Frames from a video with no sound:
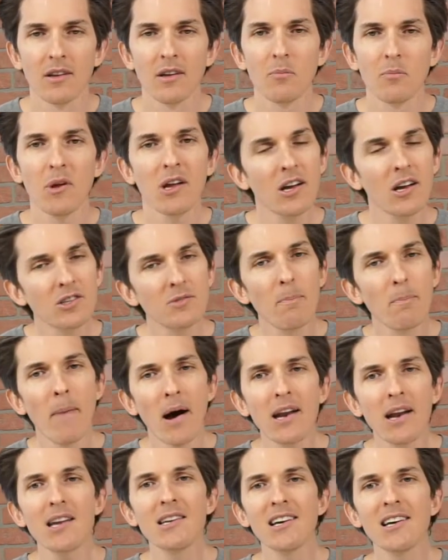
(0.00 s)
Because
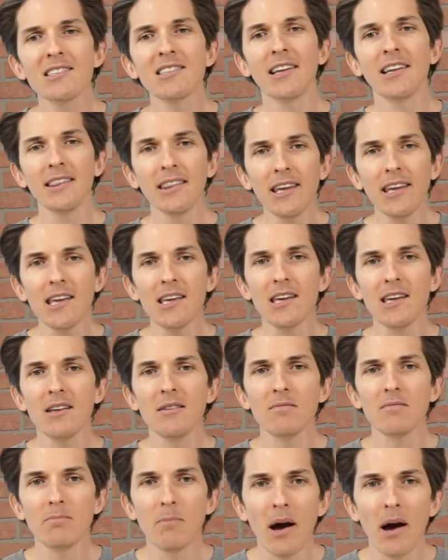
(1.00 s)
money doesn't
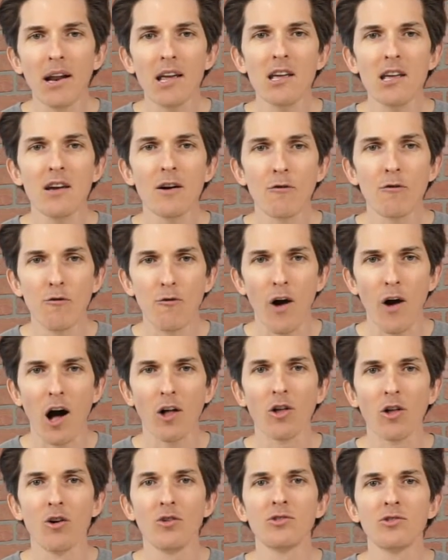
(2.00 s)
lead, money
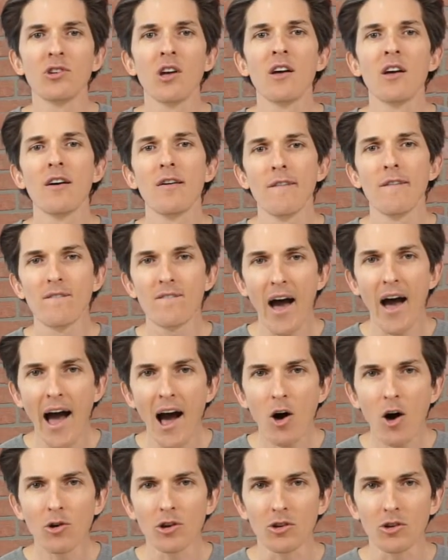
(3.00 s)
follows
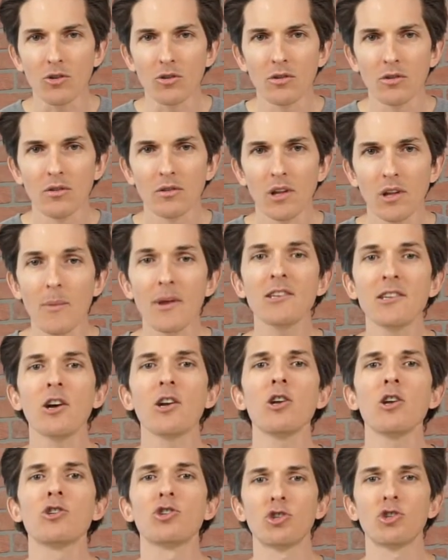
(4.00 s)
value. Let me tell
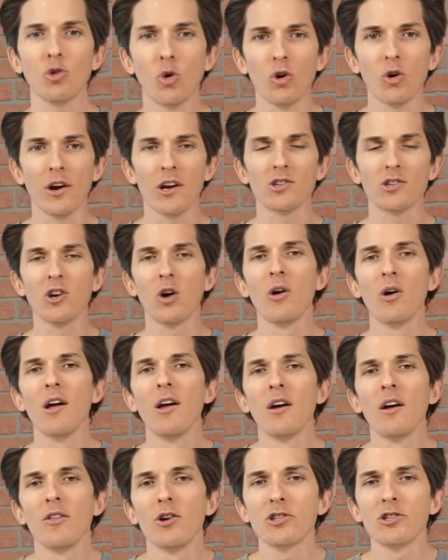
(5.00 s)
you a story. So
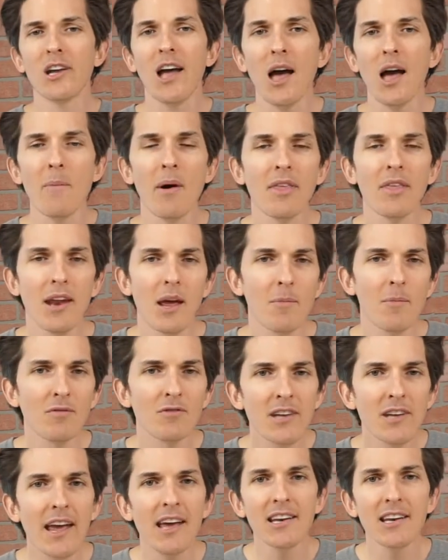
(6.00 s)
there's a guy by the name
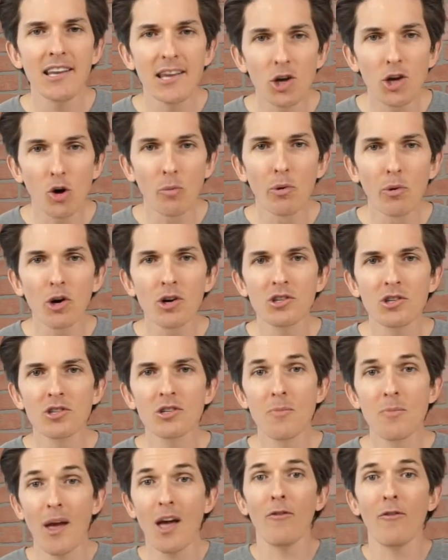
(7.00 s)
of Dan
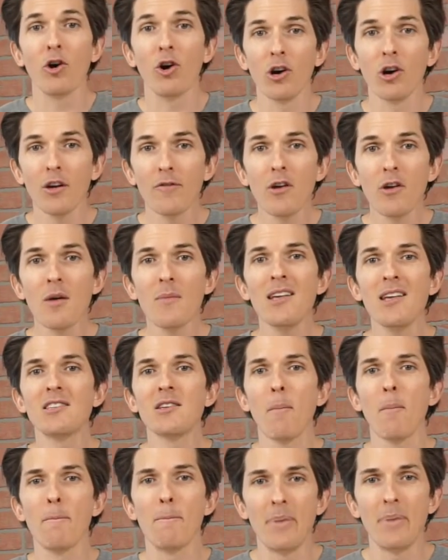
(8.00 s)
Gilberts. You may have heard of him. He's
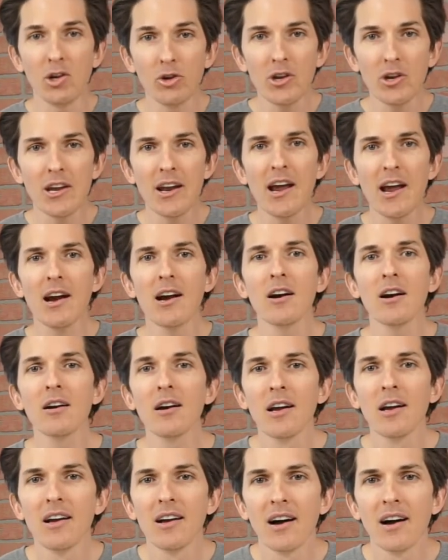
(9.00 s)
a
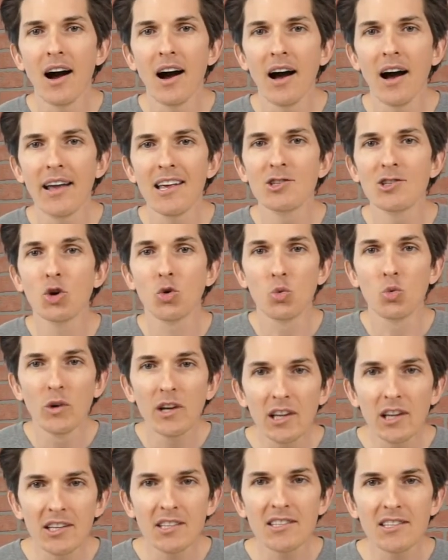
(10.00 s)
billionaire. He's a
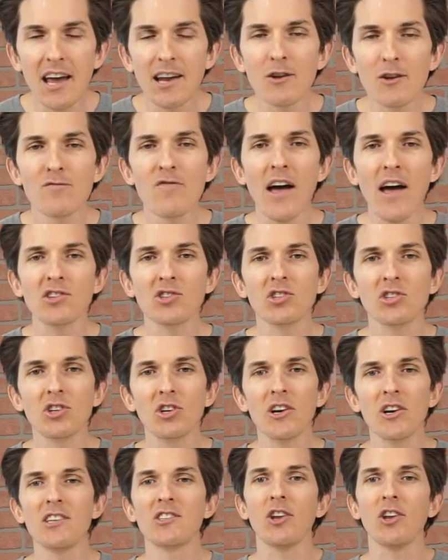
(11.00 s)
real estate
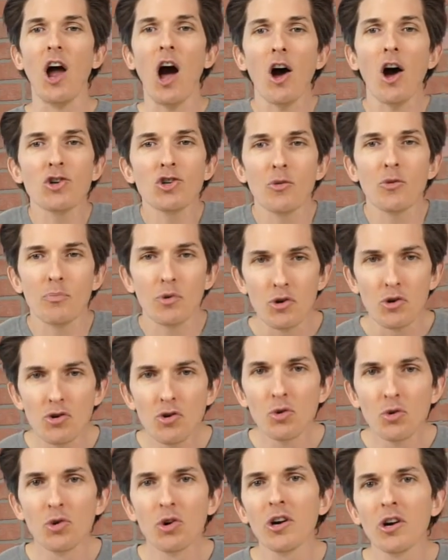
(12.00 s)
investor. He's an
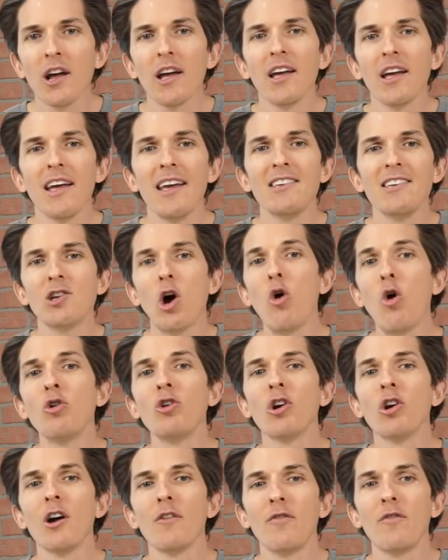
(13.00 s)
entrepreneur. He's
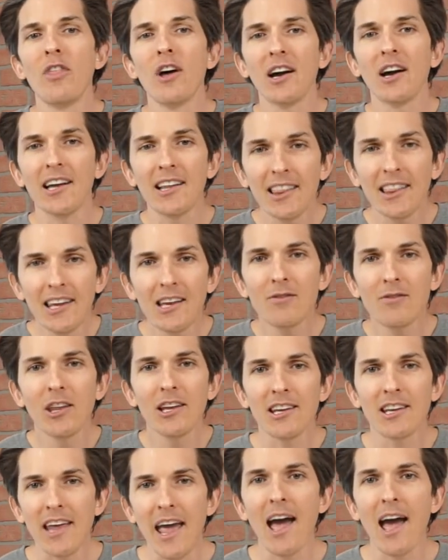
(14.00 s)
owner of the
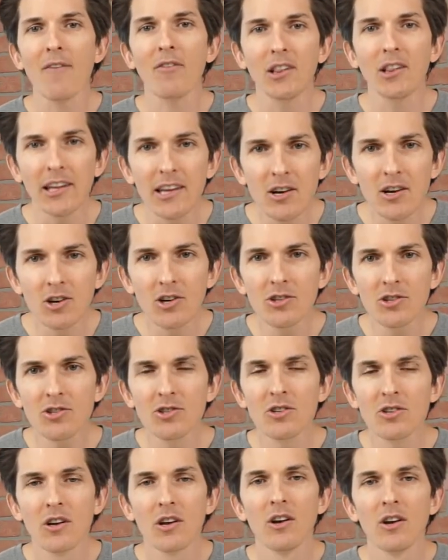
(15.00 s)
Cleveland
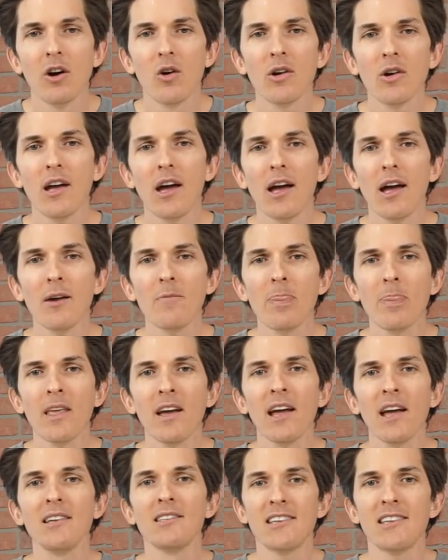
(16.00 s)
Cavaliers. Okay.
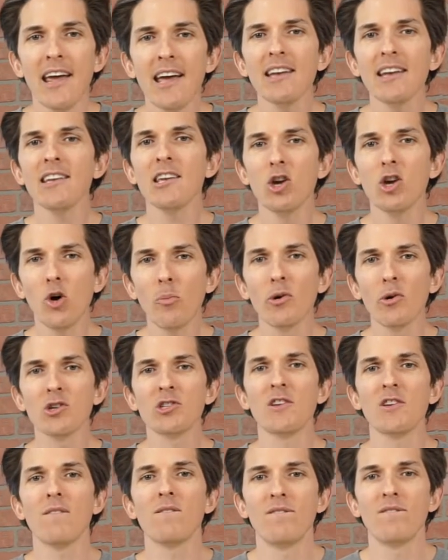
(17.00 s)
And Dan
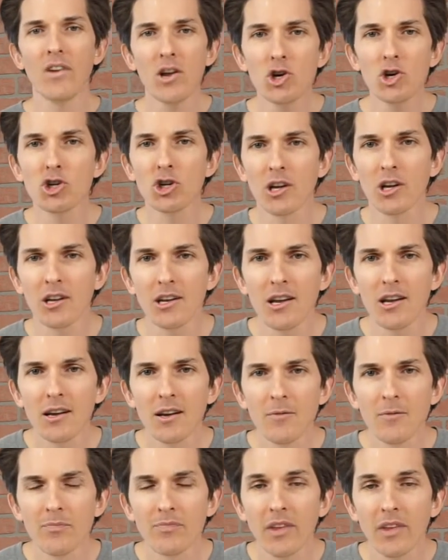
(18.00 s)
Gilberts' vision
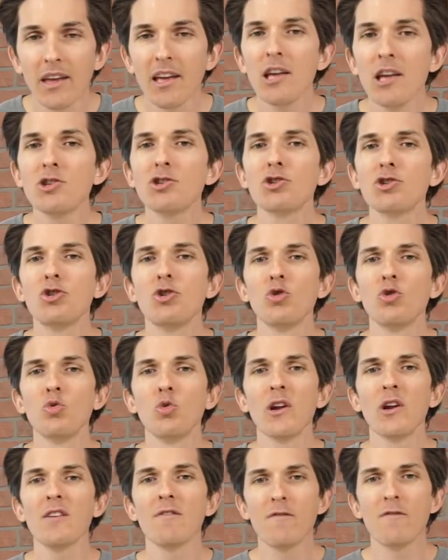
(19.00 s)
is to
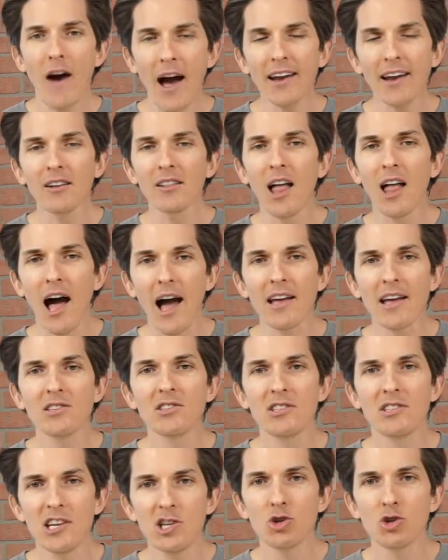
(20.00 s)

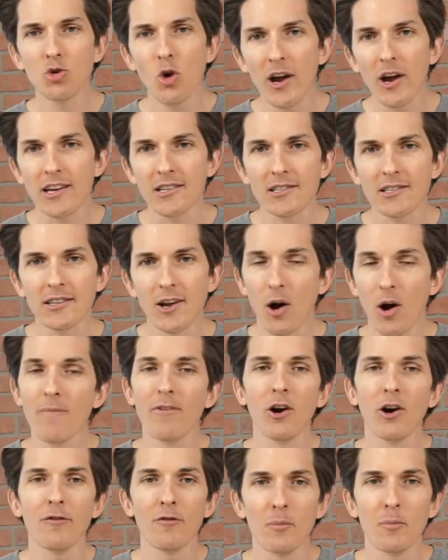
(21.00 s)
revitalize Detroit. Now, I'm
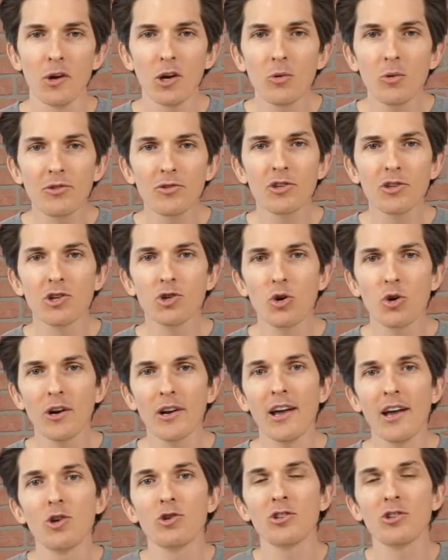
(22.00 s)
very familiar with Detroit.
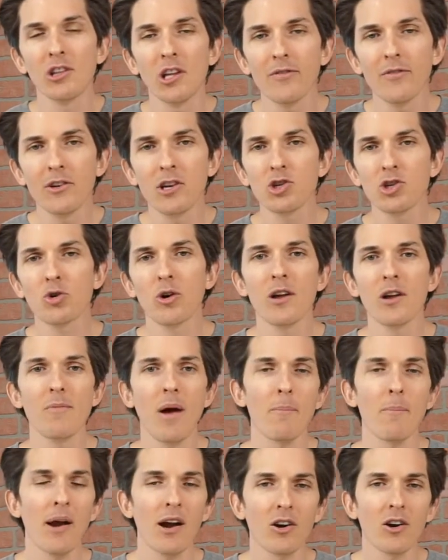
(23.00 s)
I used to live in Detroit.
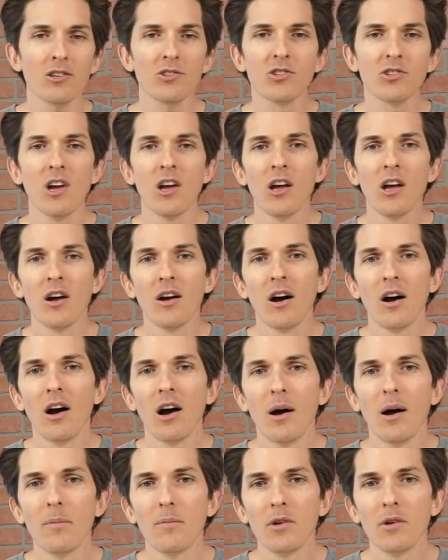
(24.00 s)
My parents
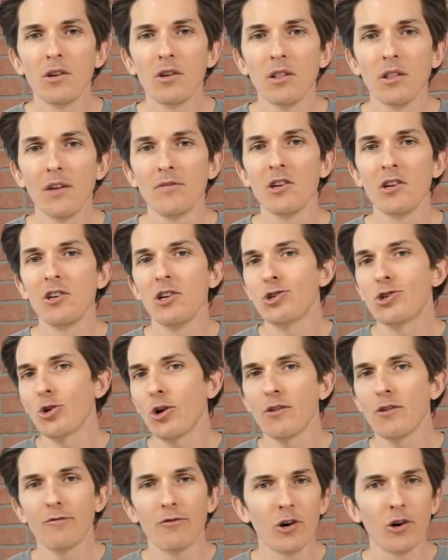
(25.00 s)
lived in
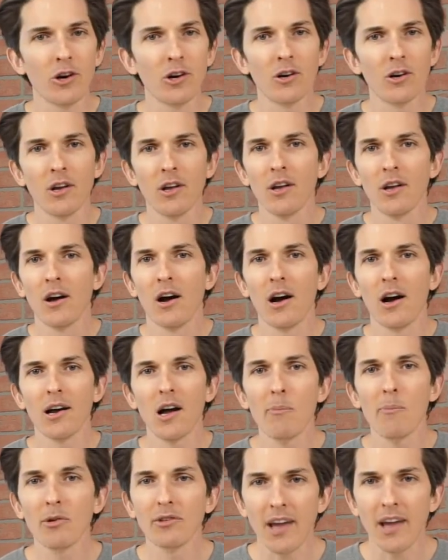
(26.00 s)
Detroit for a couple